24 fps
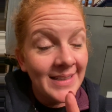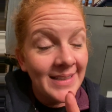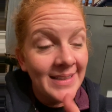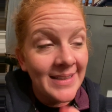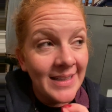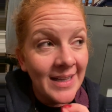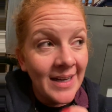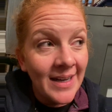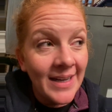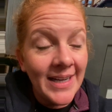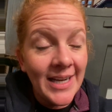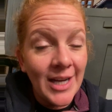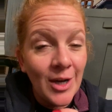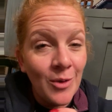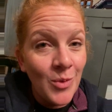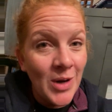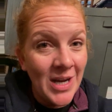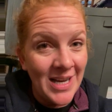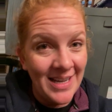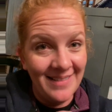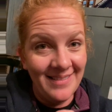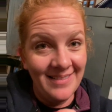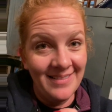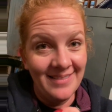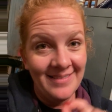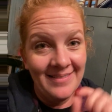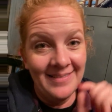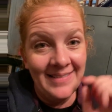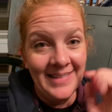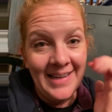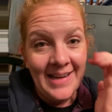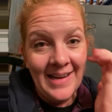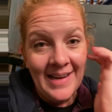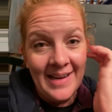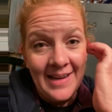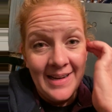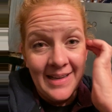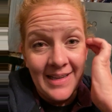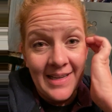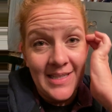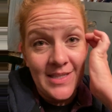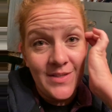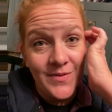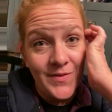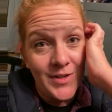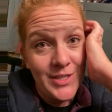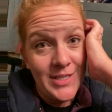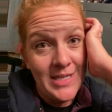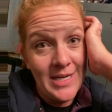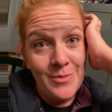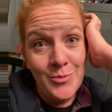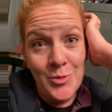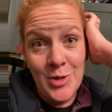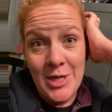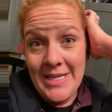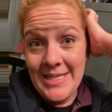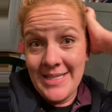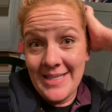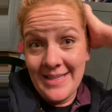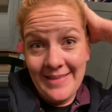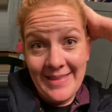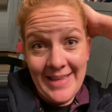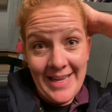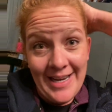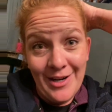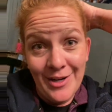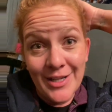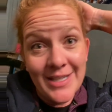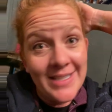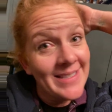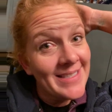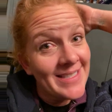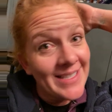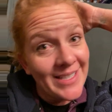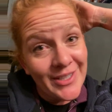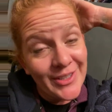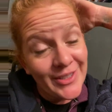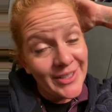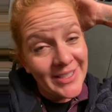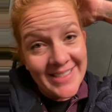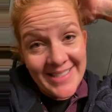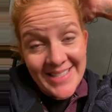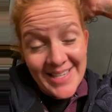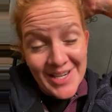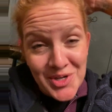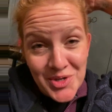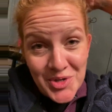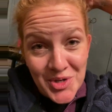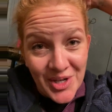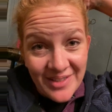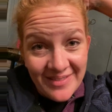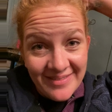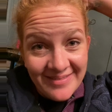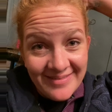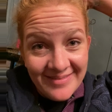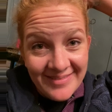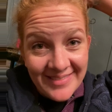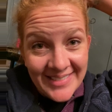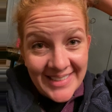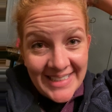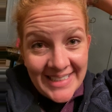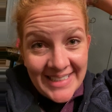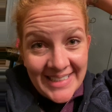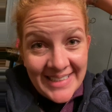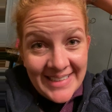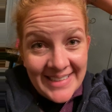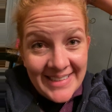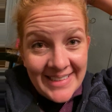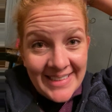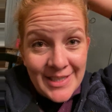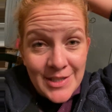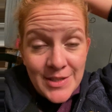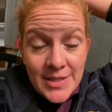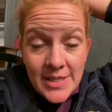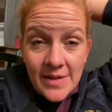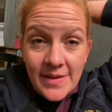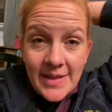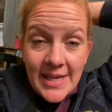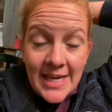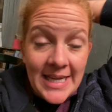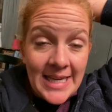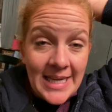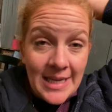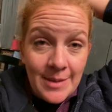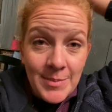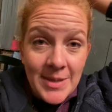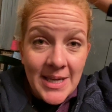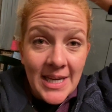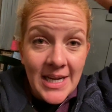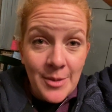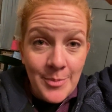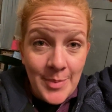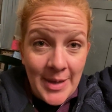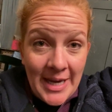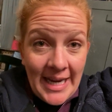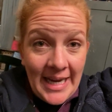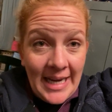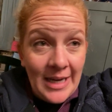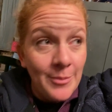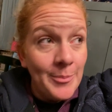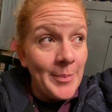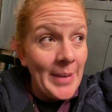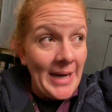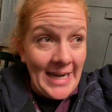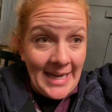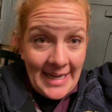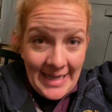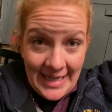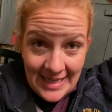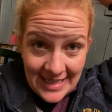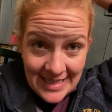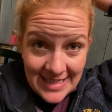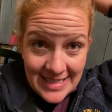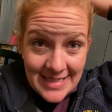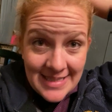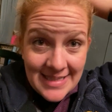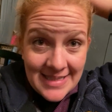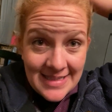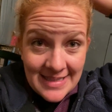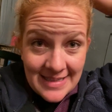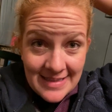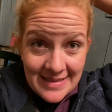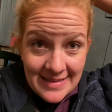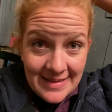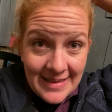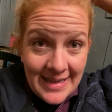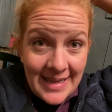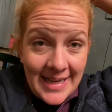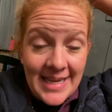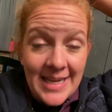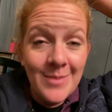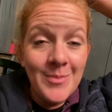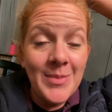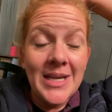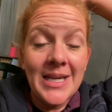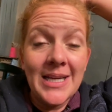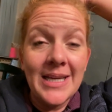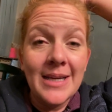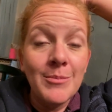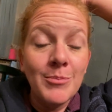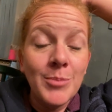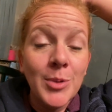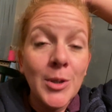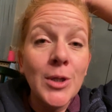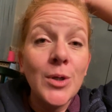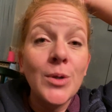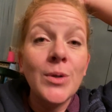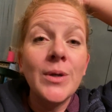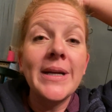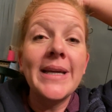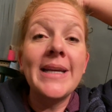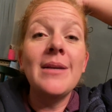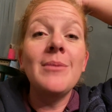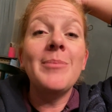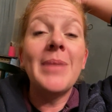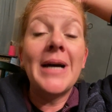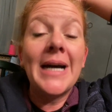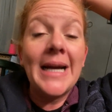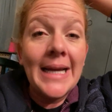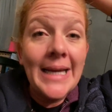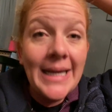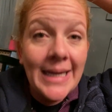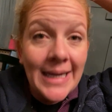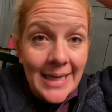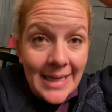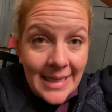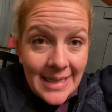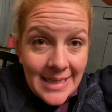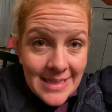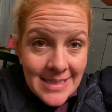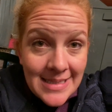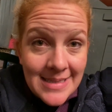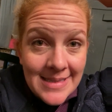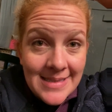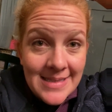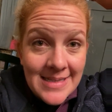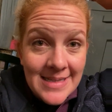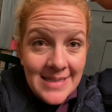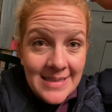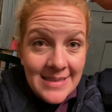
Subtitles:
Not a one. Because for some reason, they are considered essential. So they keep getting paid by us. They keep being employed by us.